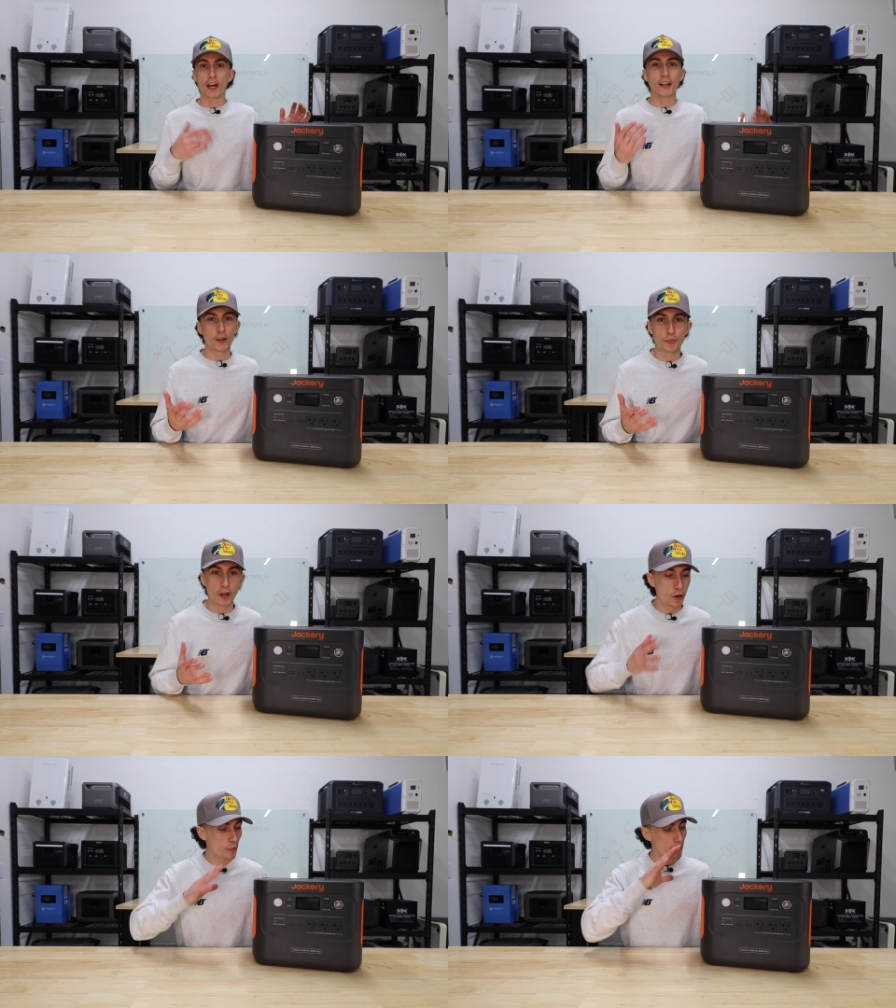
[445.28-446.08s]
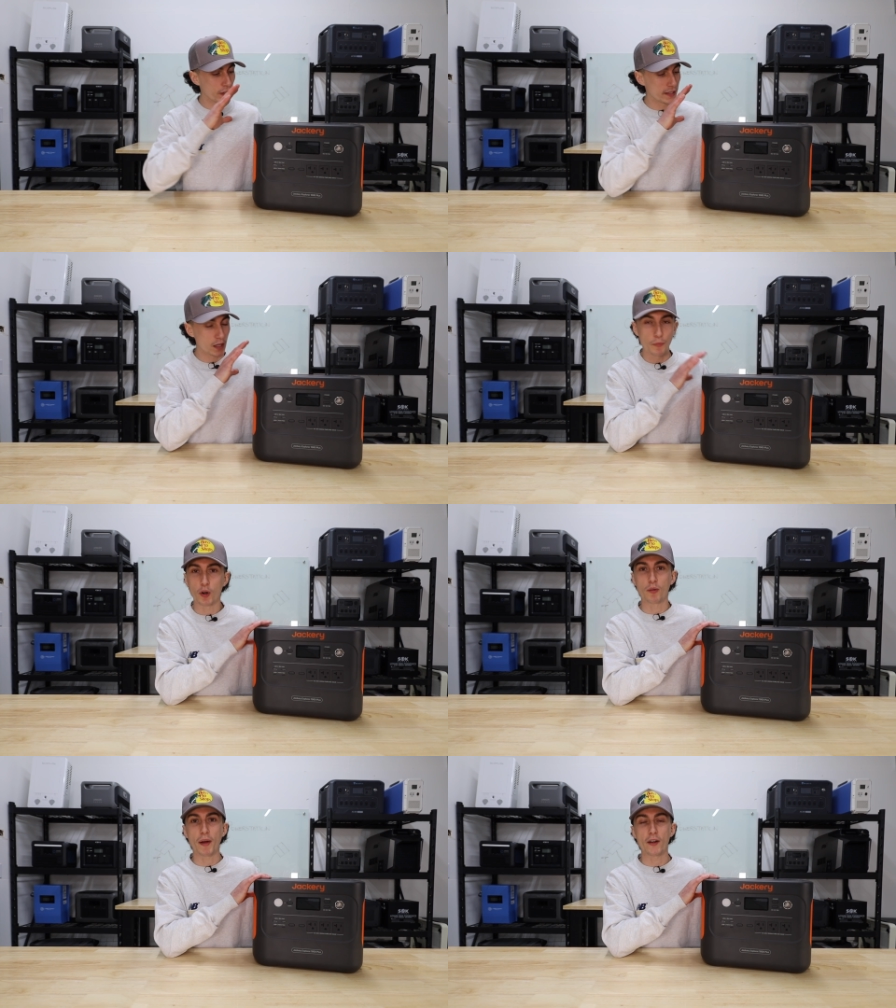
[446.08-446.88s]
Another pro is that a
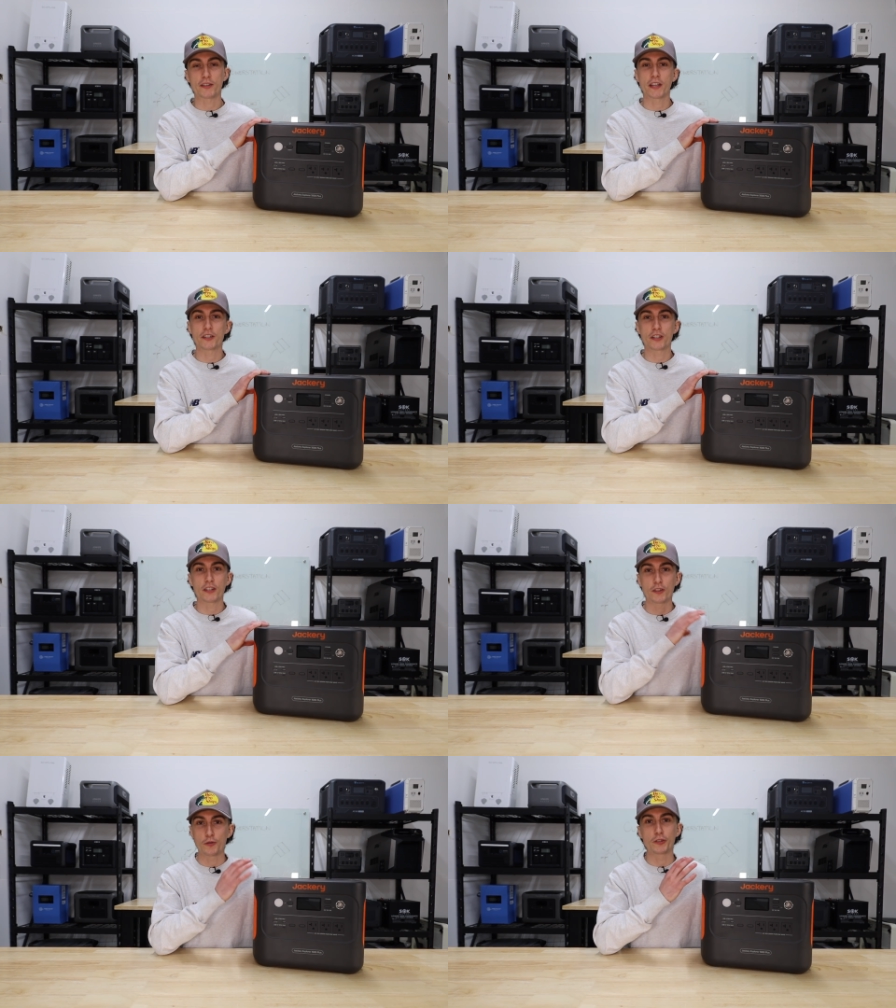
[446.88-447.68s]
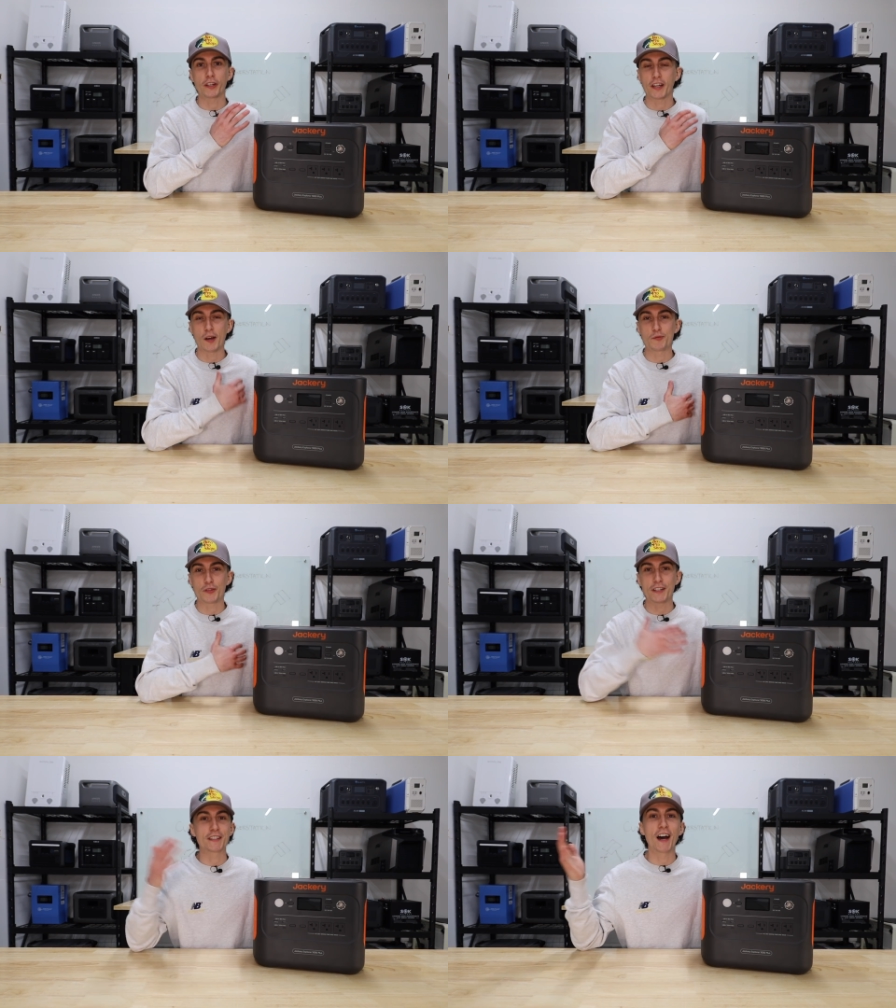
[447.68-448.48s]
portable power station usually comes
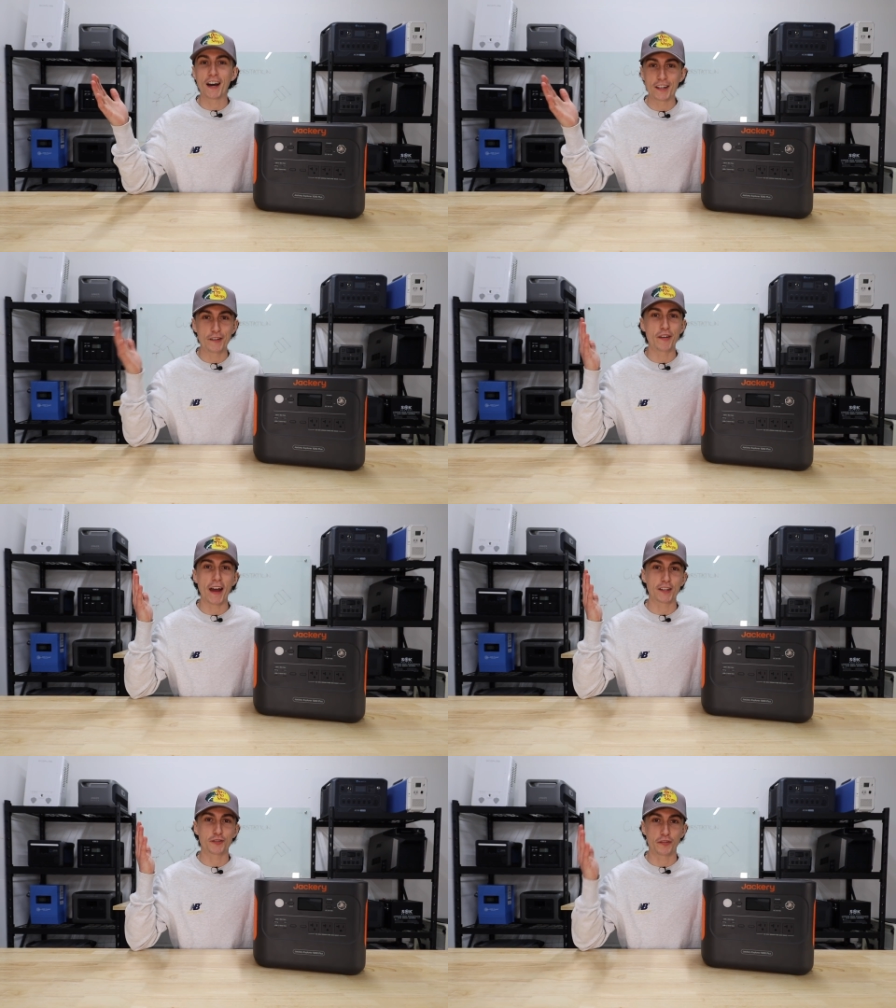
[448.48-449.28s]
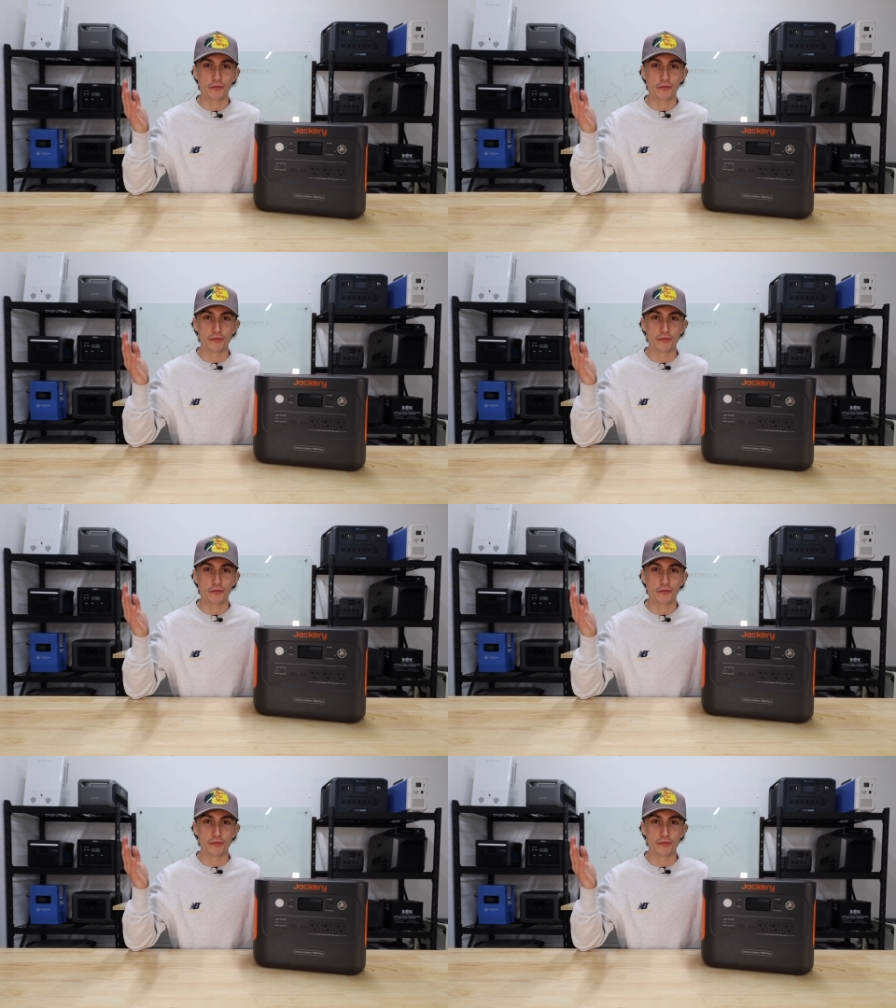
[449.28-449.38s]
with a ton of extra